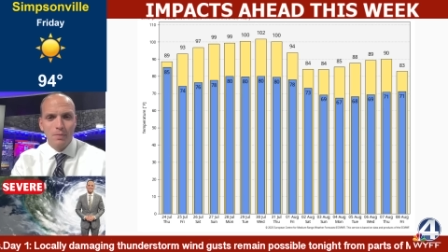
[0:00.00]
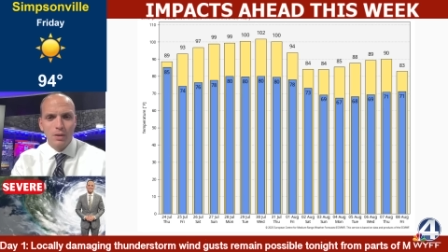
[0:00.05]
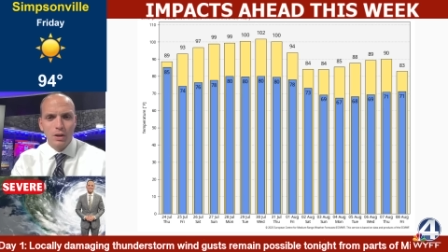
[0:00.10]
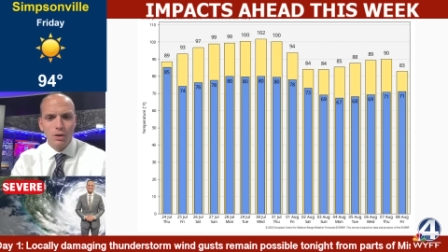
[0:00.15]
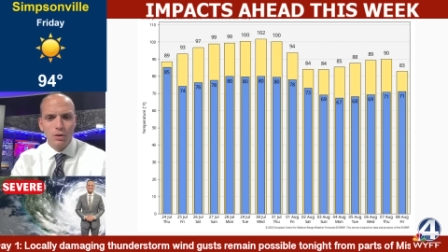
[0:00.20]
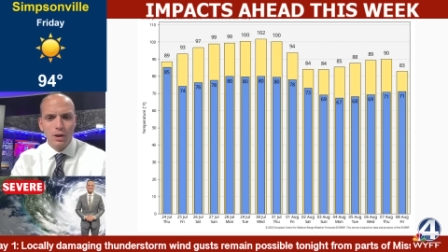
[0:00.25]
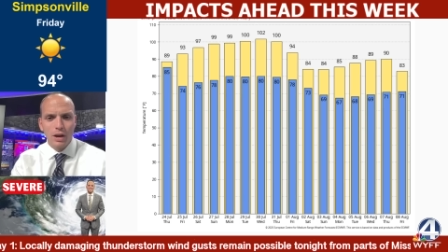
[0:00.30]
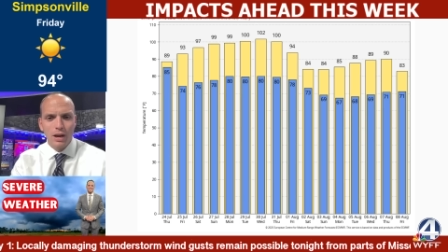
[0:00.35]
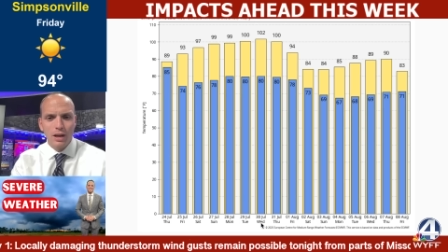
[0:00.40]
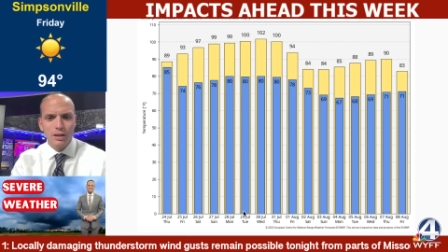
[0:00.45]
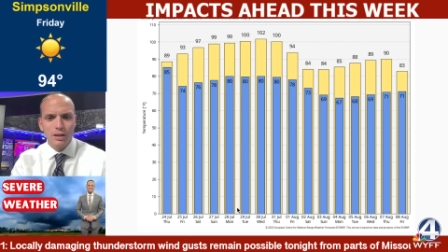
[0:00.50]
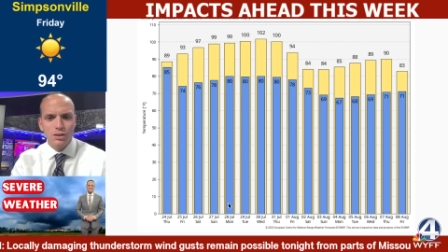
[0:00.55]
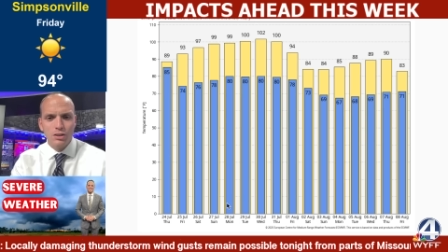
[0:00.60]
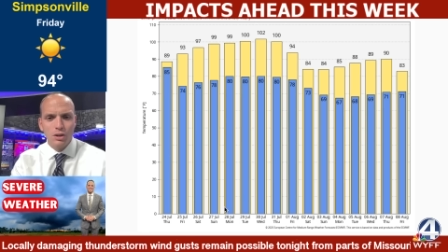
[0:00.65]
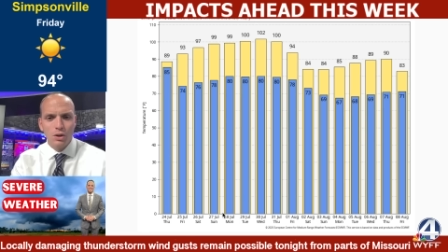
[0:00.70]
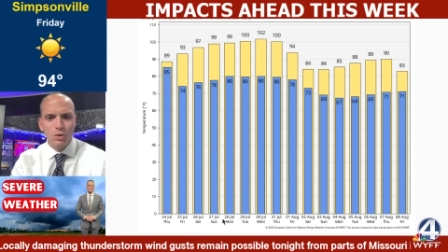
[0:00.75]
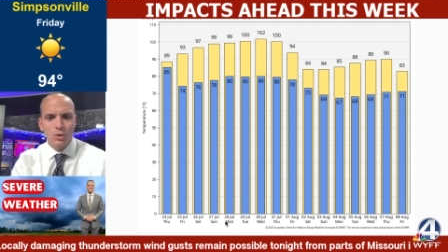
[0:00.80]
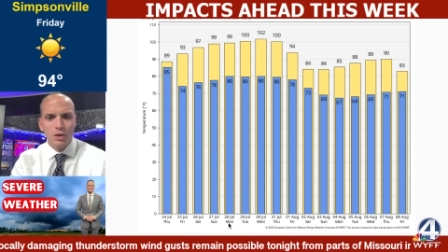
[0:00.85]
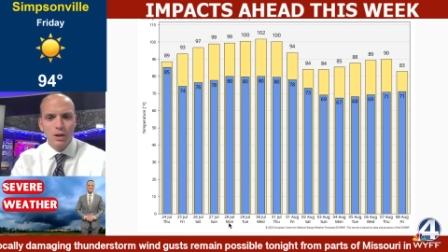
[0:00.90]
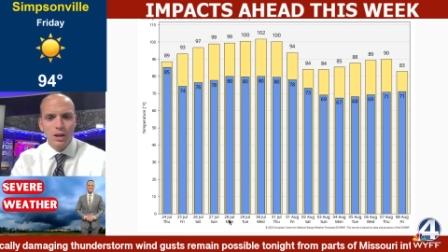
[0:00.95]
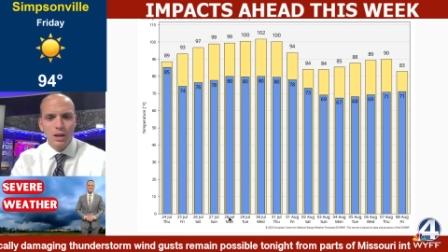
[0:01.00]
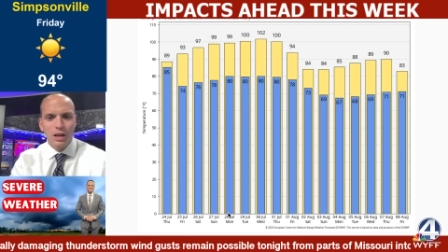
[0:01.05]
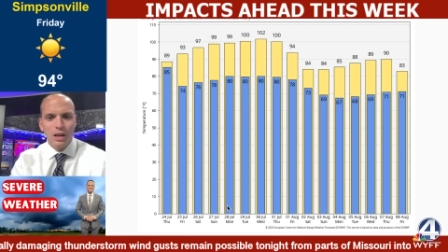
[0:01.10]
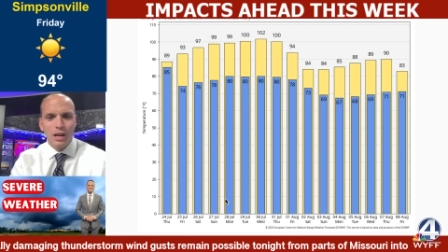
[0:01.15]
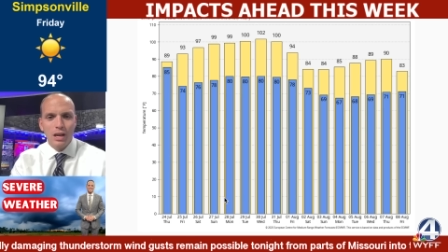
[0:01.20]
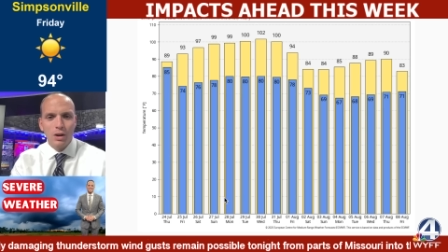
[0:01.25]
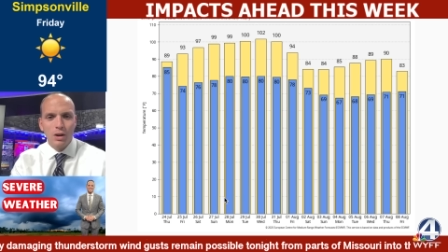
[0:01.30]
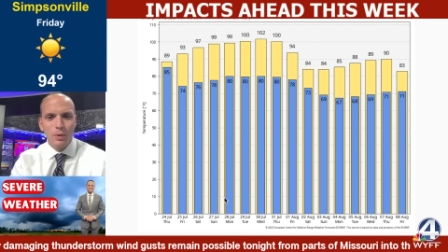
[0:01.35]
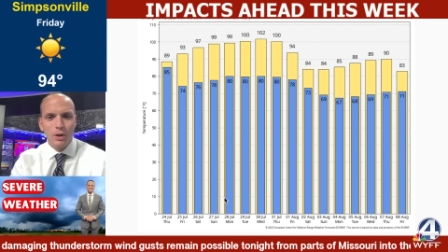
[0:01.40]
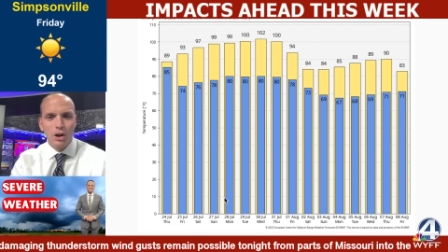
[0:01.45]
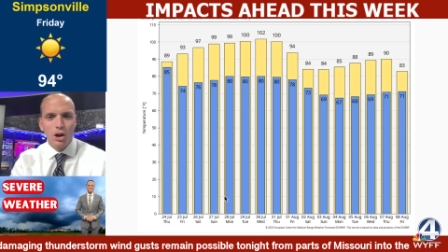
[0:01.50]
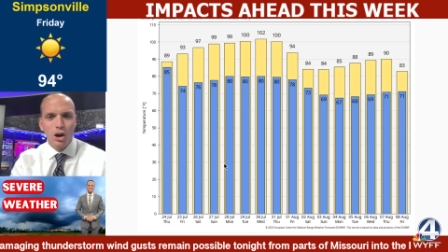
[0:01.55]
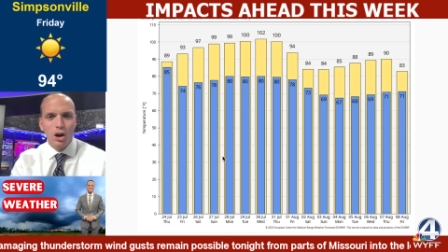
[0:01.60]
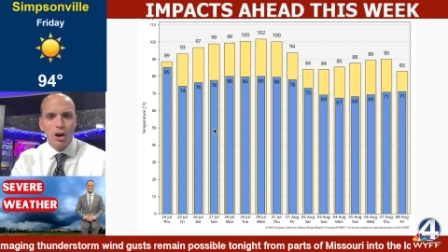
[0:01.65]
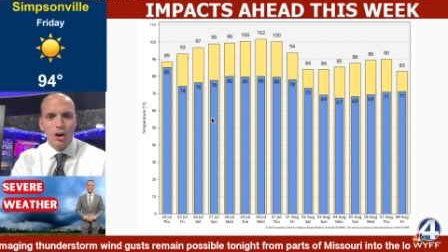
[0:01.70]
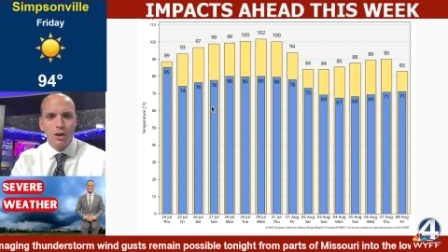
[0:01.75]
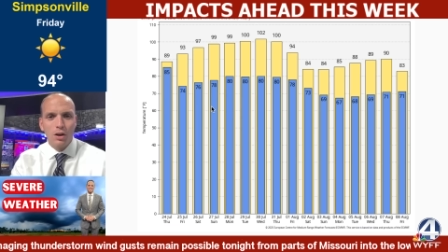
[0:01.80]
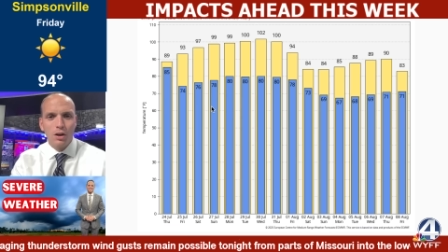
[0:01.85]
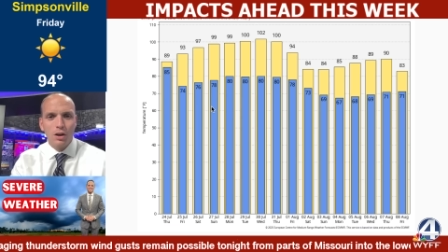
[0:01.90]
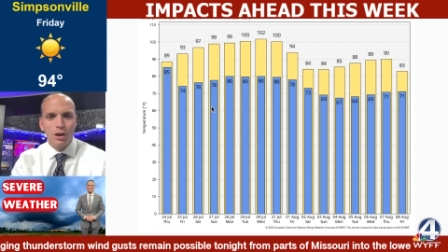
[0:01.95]
Okay, so here we
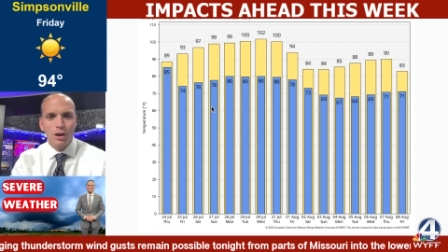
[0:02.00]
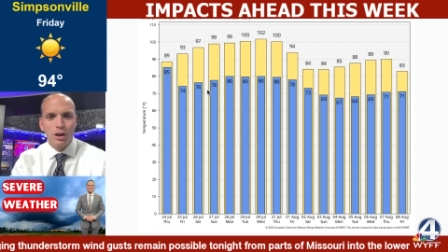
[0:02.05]
are